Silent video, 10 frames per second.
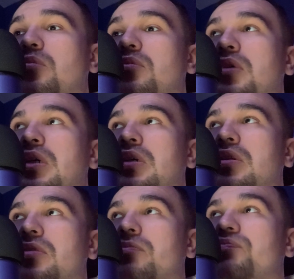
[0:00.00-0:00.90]

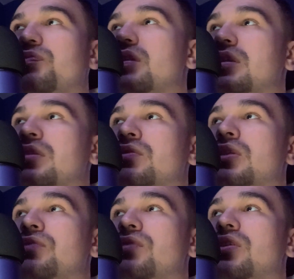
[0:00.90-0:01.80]
but if
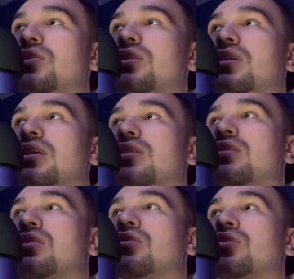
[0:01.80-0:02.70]
Steve Erceg
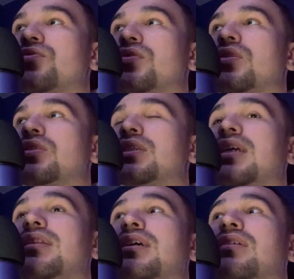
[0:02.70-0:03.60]
actually goes for the
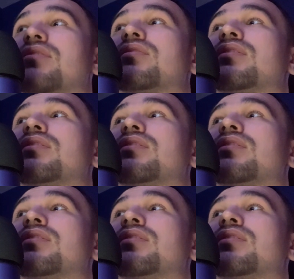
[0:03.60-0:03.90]
takedowns,